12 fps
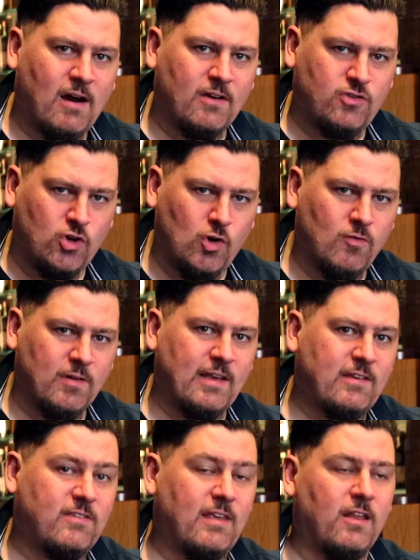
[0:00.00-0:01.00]
are 2
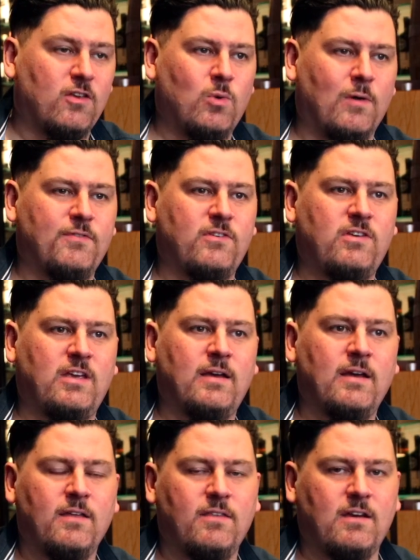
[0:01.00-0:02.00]
releases out of the 12 this year
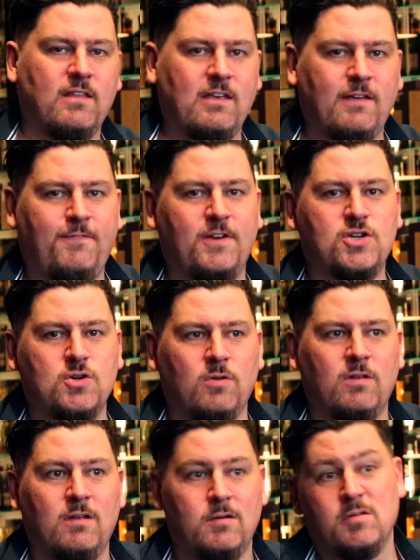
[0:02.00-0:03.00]
that are the
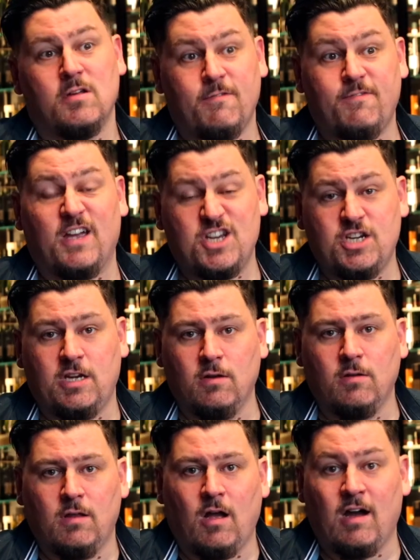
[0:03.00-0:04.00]
official Fèis
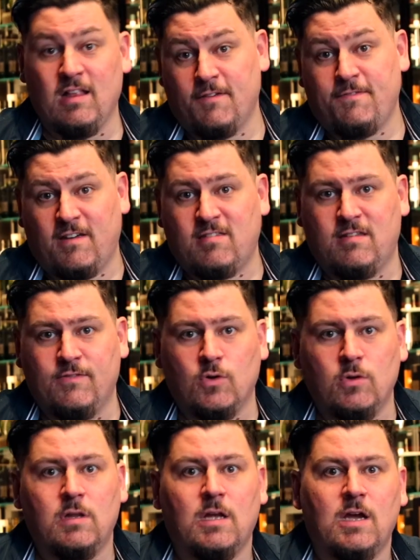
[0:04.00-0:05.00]
Ìle Islay
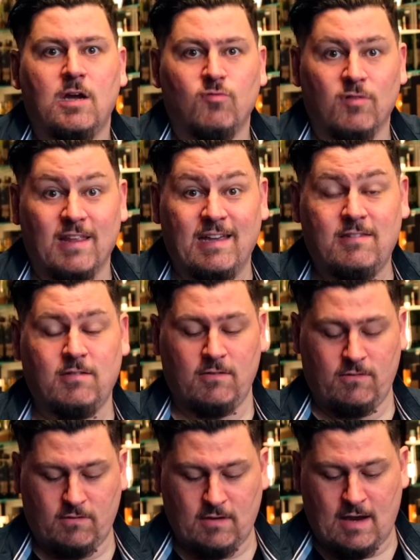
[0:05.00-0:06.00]
Festival
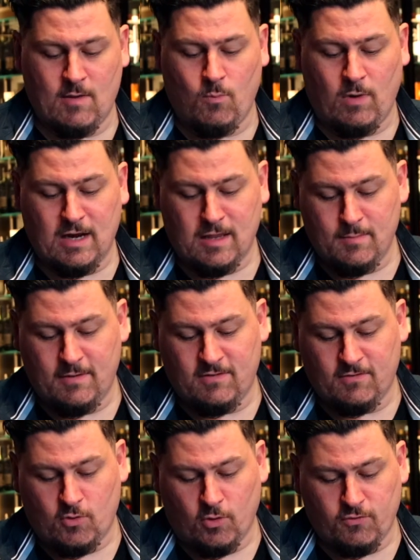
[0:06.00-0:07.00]
releases, and one of them is,
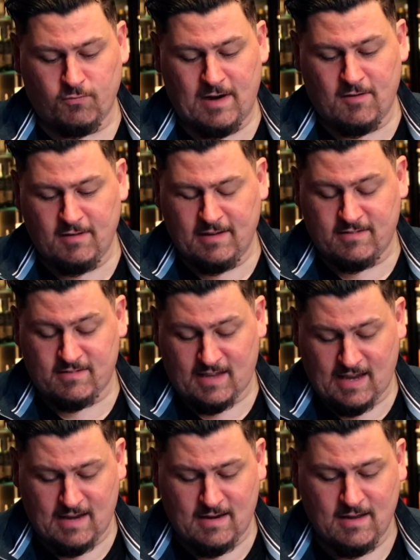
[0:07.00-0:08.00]
of course, Rare Release
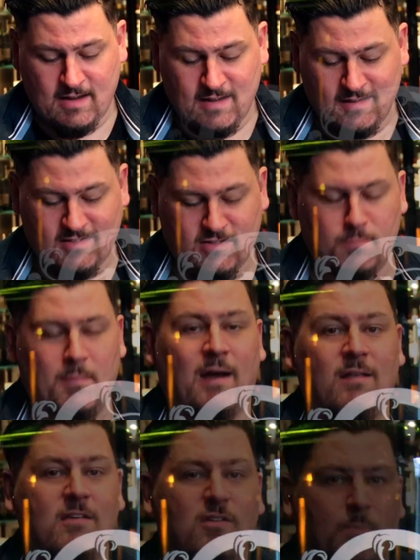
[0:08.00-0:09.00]
10 Smugglers